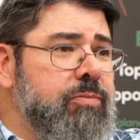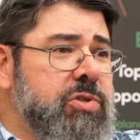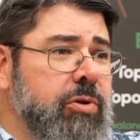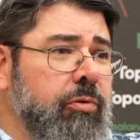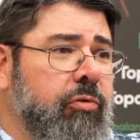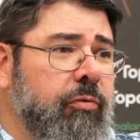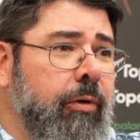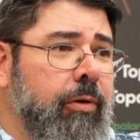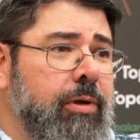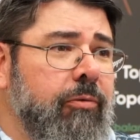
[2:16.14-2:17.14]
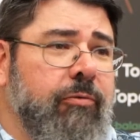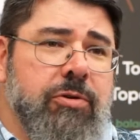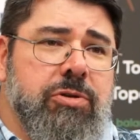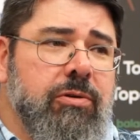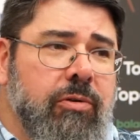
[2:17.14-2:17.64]
So it's very
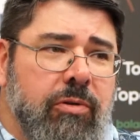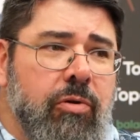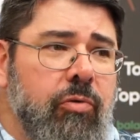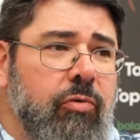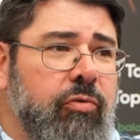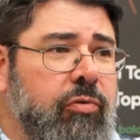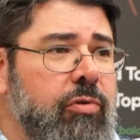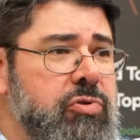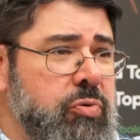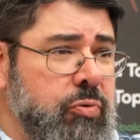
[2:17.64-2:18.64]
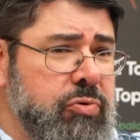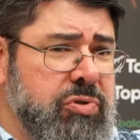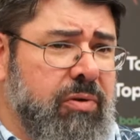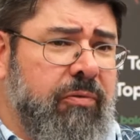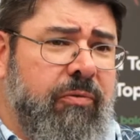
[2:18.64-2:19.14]
efficient to use. The
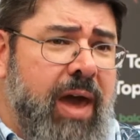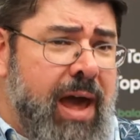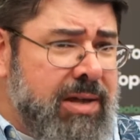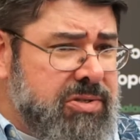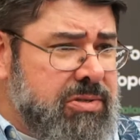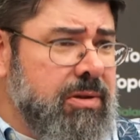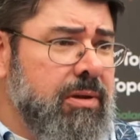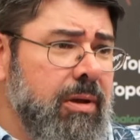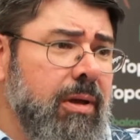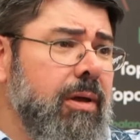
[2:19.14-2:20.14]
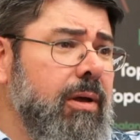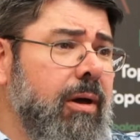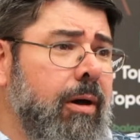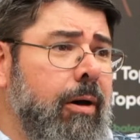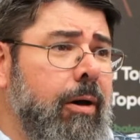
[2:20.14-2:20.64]
tools are fast.
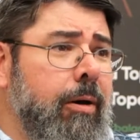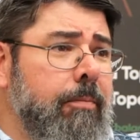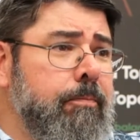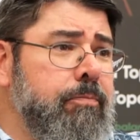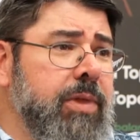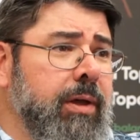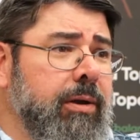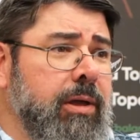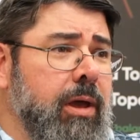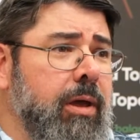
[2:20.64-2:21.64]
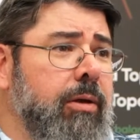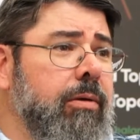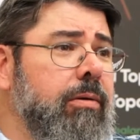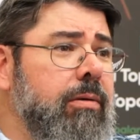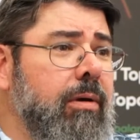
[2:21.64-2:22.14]
And
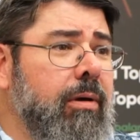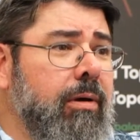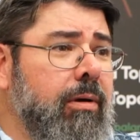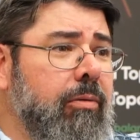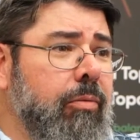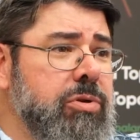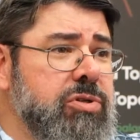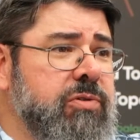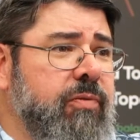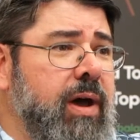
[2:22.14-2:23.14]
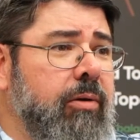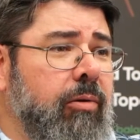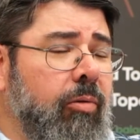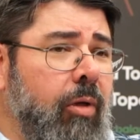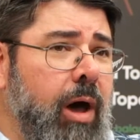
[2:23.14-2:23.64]
again, we just found a
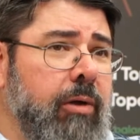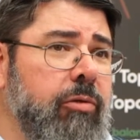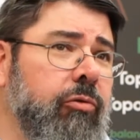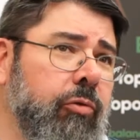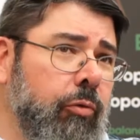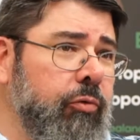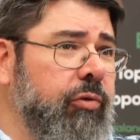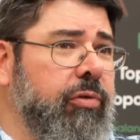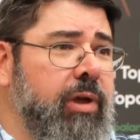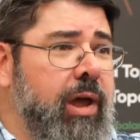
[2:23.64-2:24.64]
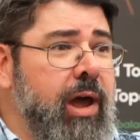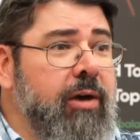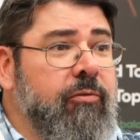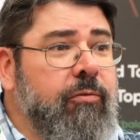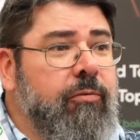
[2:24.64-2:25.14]
lot of the tools that they
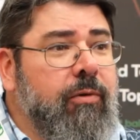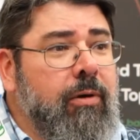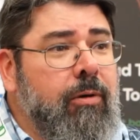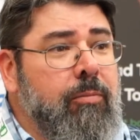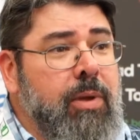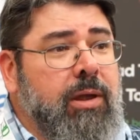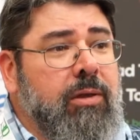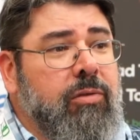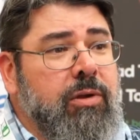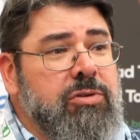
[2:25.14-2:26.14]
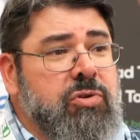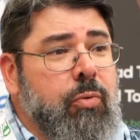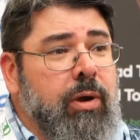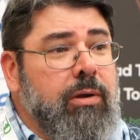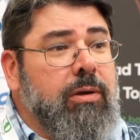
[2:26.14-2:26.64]
have are making things
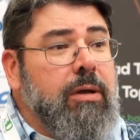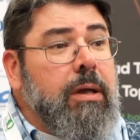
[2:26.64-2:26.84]
quick.